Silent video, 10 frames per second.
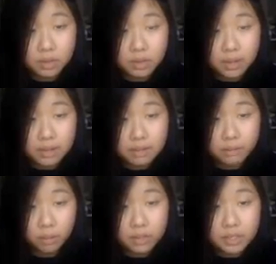and
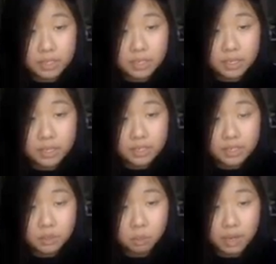14
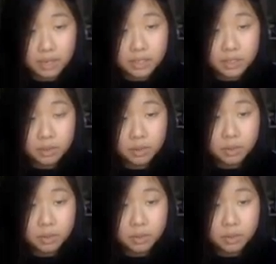is y2.